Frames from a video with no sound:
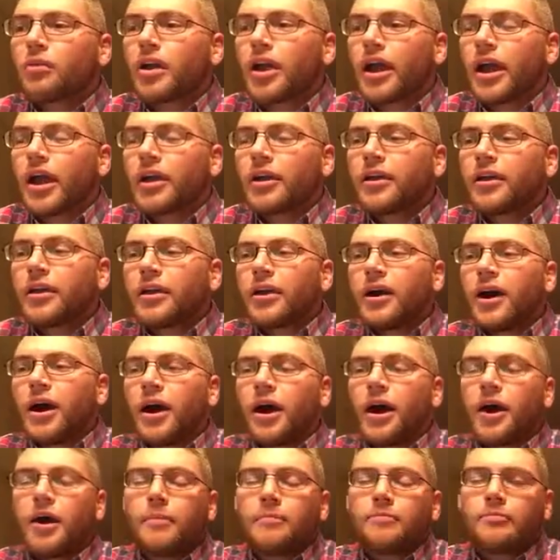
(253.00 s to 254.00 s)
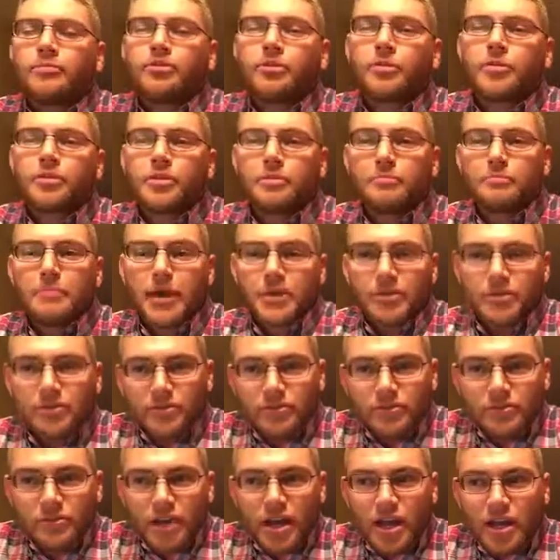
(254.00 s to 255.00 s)
Okay, some of the
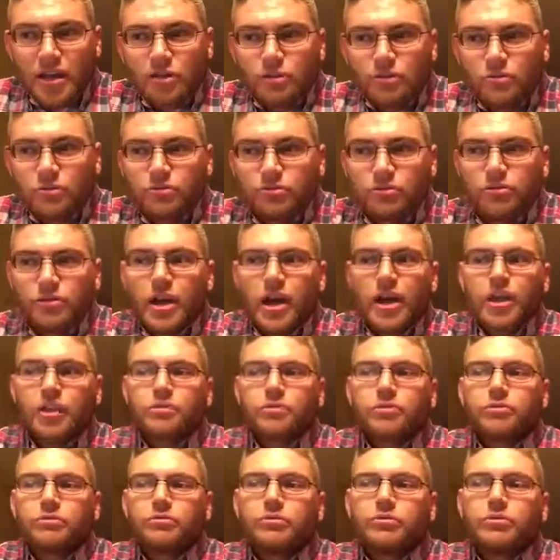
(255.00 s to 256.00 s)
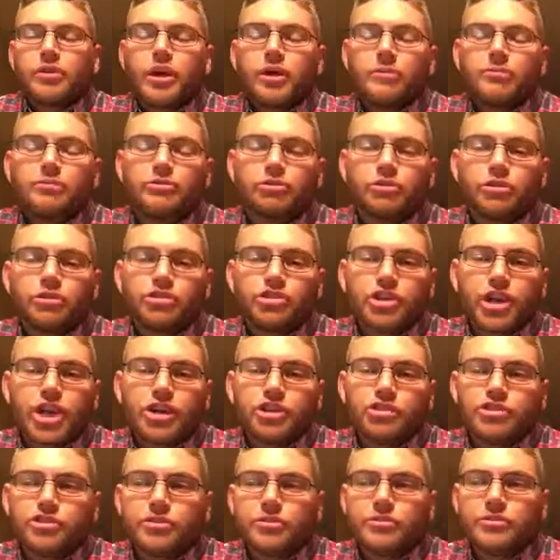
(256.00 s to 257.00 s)
methods that I used search
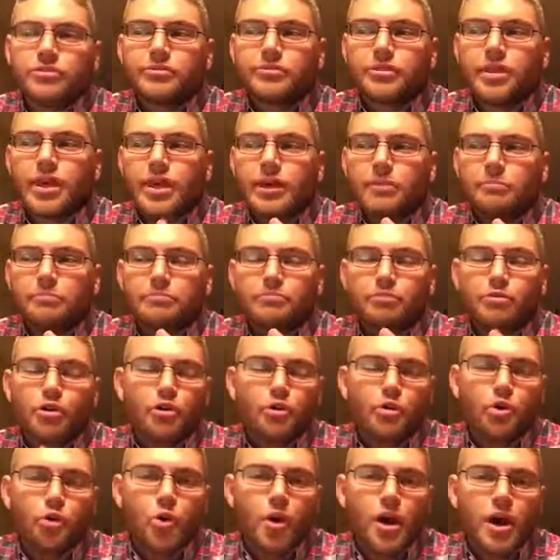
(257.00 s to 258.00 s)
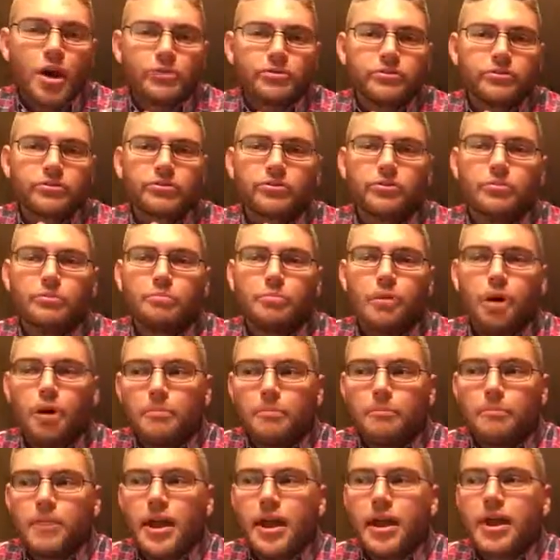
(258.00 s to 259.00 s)
engines like ProQuest,
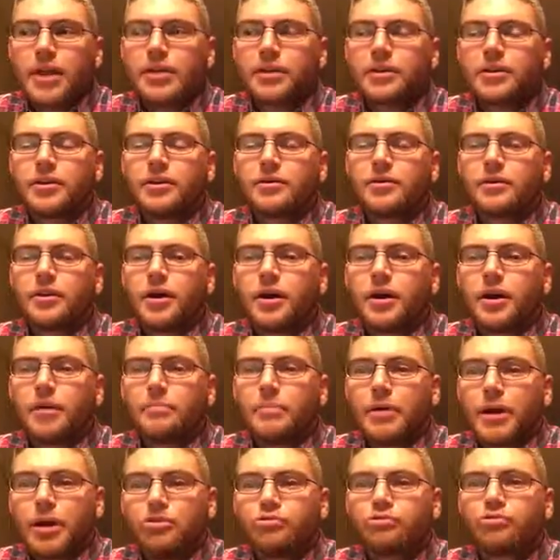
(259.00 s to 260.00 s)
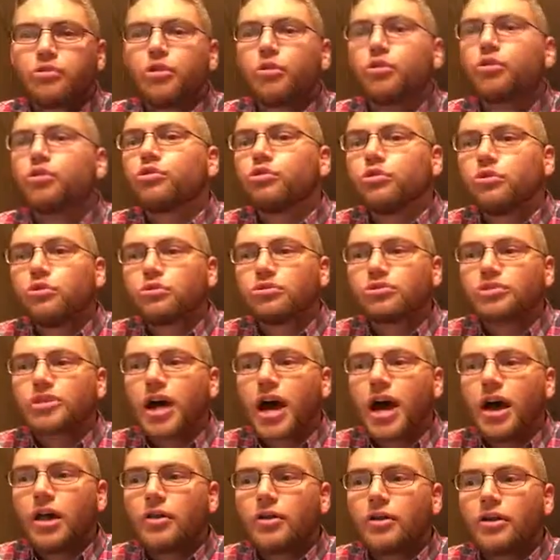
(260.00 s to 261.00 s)
PubMed, Pedro, Google
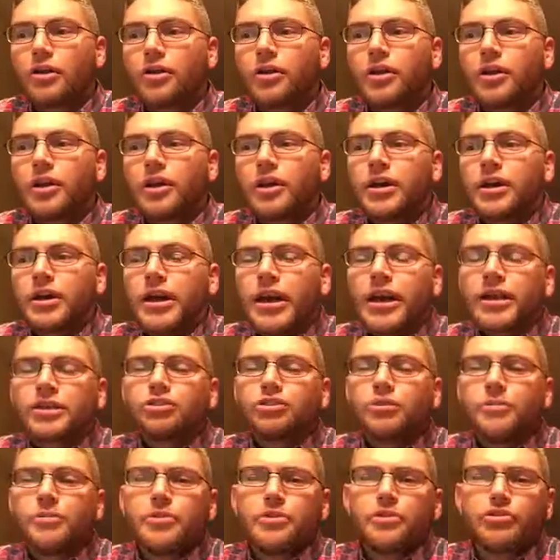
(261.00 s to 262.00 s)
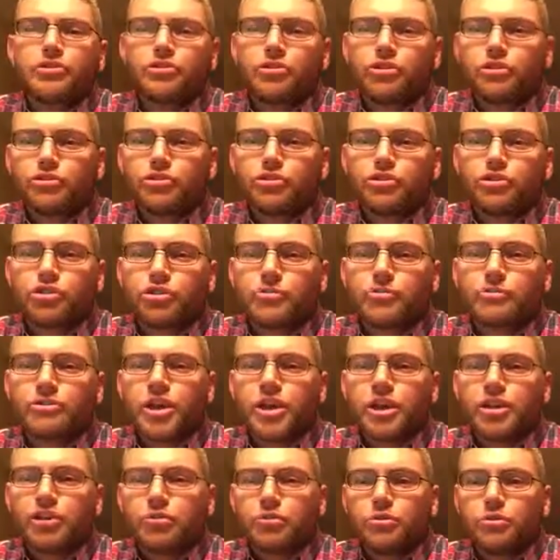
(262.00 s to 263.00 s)
Scholar, and some of the search terms I
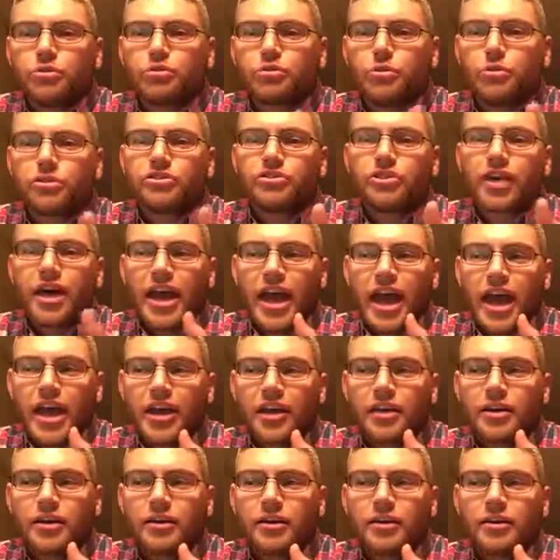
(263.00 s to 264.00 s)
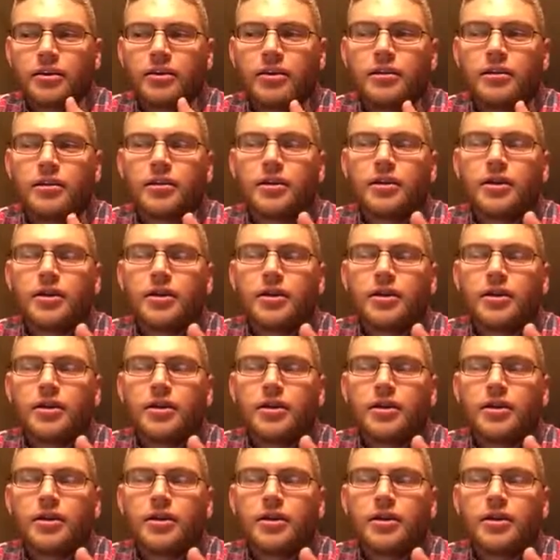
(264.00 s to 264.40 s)
used was sciatica,